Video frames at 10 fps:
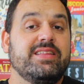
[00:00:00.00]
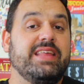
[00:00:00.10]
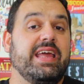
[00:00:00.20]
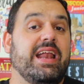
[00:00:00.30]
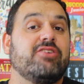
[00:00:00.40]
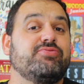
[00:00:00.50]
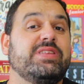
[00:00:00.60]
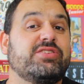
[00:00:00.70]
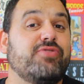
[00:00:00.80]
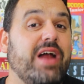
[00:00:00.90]
they get out with
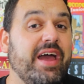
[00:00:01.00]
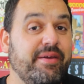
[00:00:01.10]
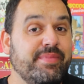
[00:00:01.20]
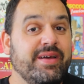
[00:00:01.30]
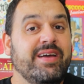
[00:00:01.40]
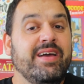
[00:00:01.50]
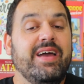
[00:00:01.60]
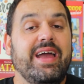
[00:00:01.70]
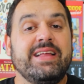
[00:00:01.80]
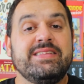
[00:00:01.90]
this crime.
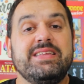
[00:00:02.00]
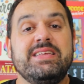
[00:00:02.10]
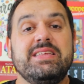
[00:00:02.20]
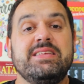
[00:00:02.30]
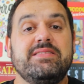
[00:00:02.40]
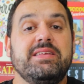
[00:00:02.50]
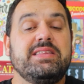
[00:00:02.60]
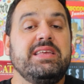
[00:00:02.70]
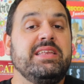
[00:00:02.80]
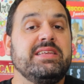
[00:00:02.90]
And
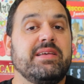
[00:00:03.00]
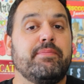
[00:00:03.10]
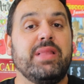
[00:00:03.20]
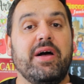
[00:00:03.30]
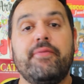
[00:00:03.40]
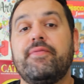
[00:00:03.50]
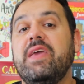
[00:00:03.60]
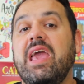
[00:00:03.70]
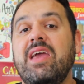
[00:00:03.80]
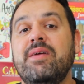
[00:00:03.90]
it is a bluff
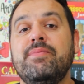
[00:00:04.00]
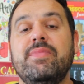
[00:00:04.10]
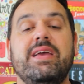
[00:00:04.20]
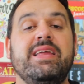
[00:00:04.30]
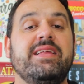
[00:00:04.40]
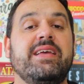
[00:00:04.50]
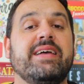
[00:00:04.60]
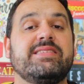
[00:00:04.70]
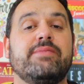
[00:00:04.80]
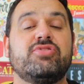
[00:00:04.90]
game. It
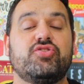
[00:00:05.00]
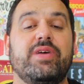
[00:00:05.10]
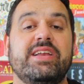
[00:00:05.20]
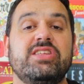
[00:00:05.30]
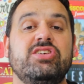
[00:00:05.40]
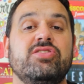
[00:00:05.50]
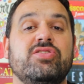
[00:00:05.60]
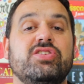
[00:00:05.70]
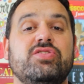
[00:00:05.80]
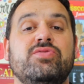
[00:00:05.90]
has some strategy
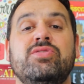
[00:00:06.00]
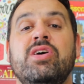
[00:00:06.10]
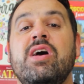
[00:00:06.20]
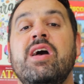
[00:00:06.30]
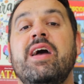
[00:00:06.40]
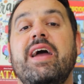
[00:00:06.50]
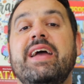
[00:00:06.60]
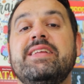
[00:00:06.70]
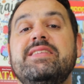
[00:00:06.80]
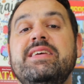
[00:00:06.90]
also,
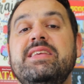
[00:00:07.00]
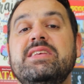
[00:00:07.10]
and it